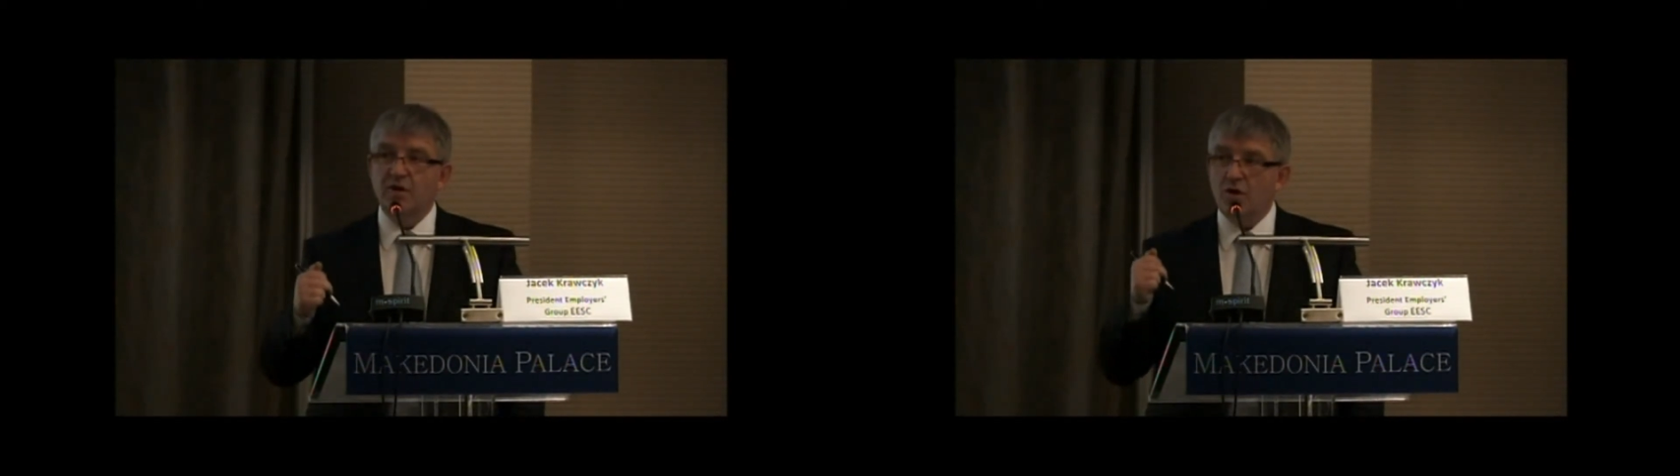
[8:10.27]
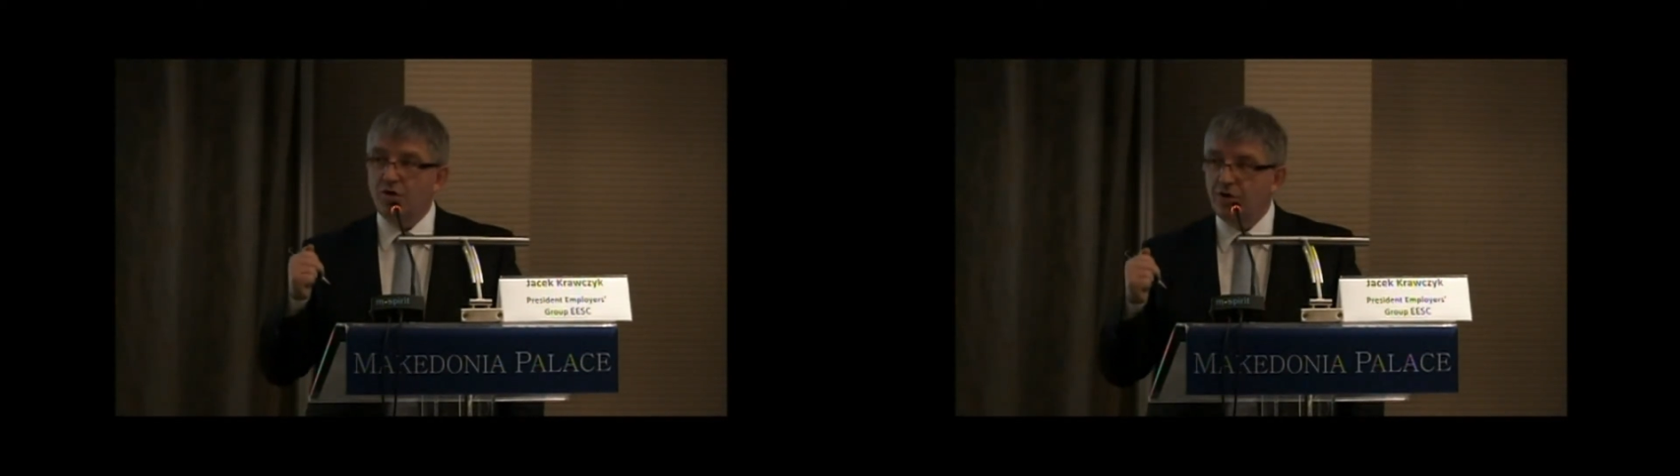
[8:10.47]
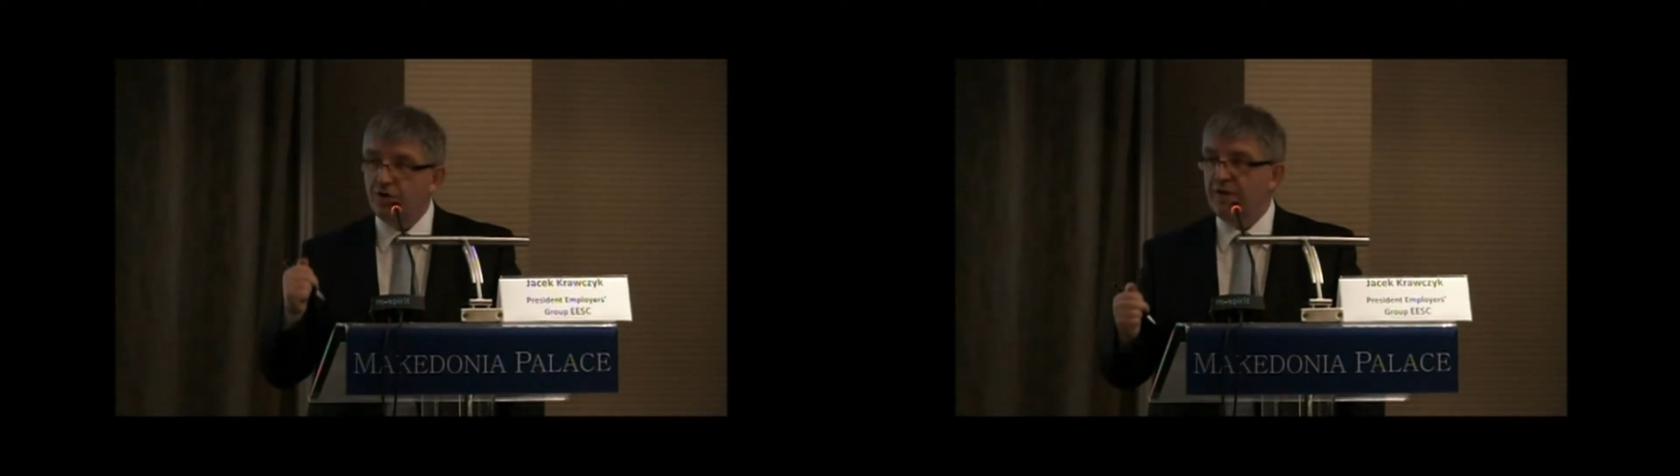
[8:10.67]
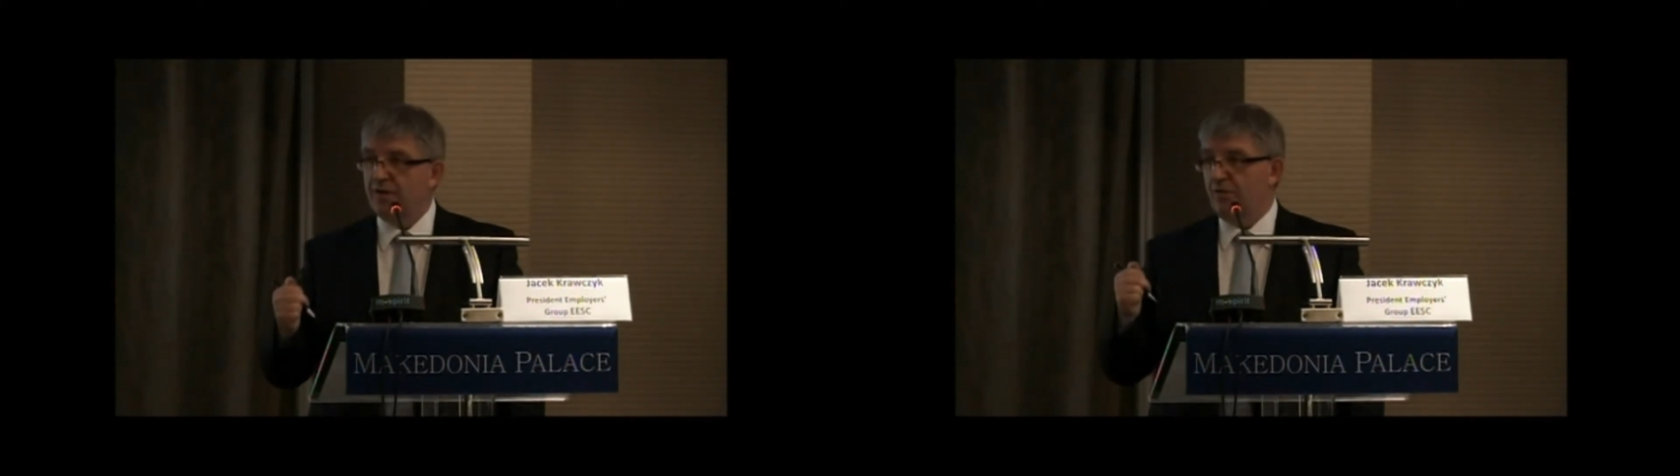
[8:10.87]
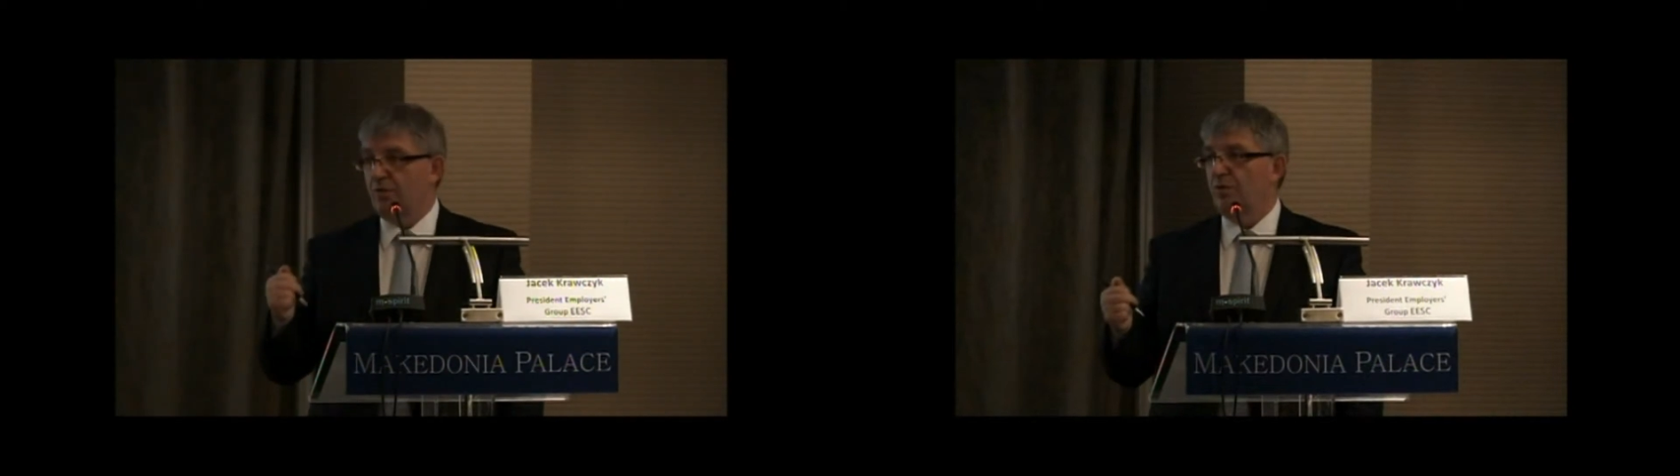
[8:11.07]

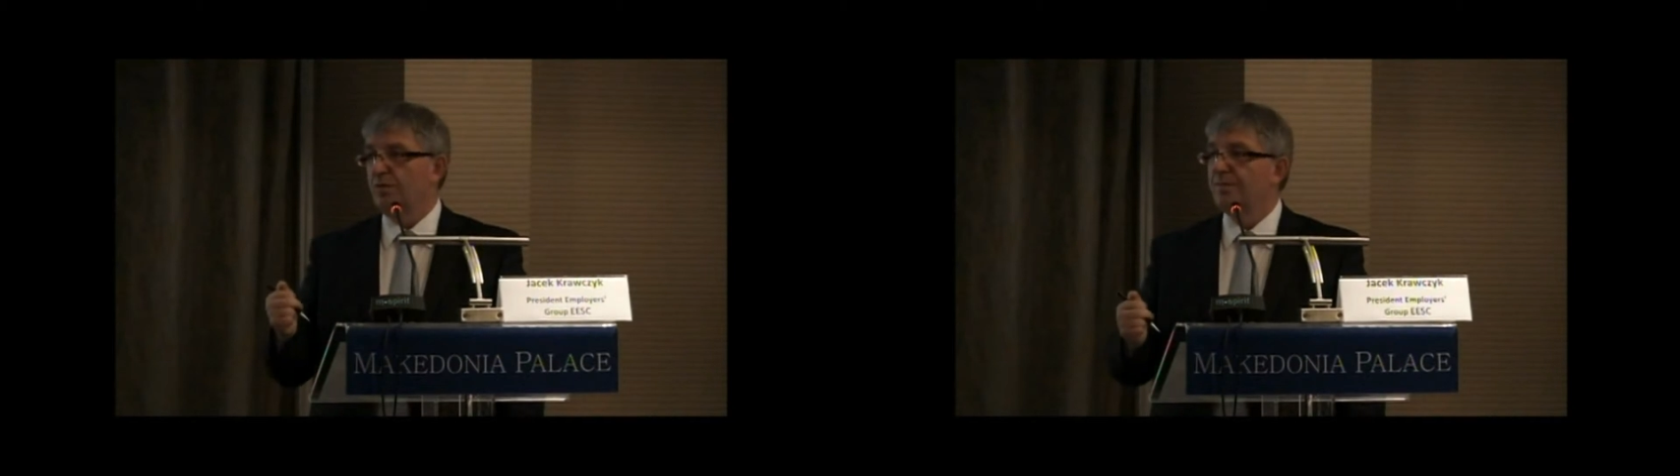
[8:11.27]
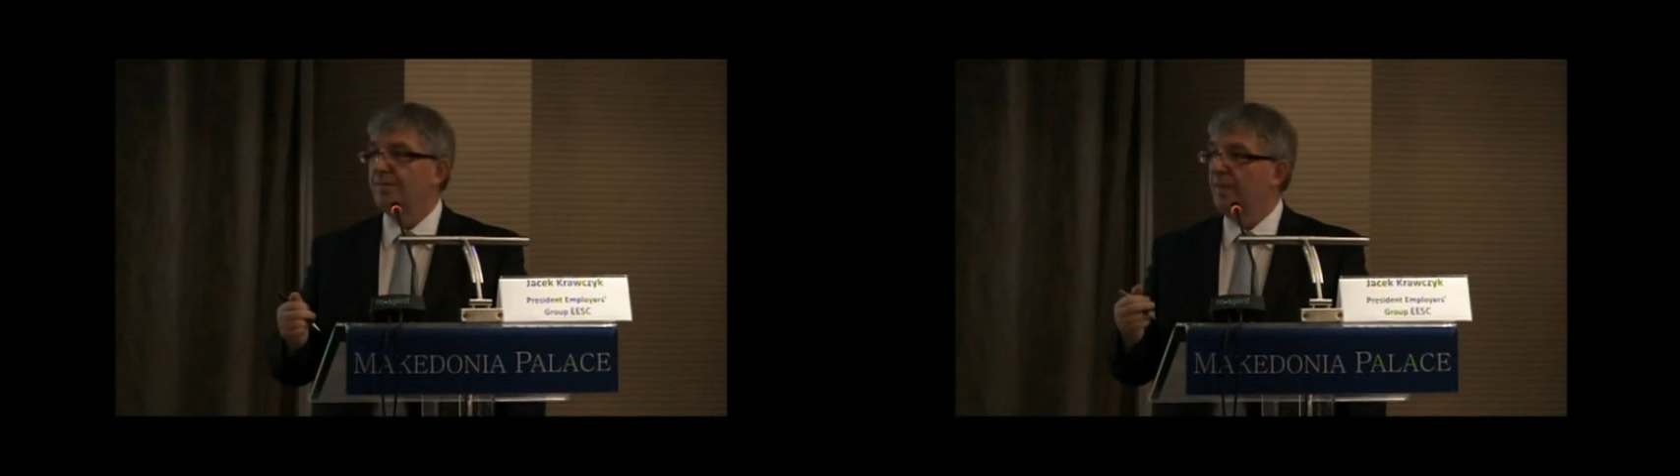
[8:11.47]
concrete tool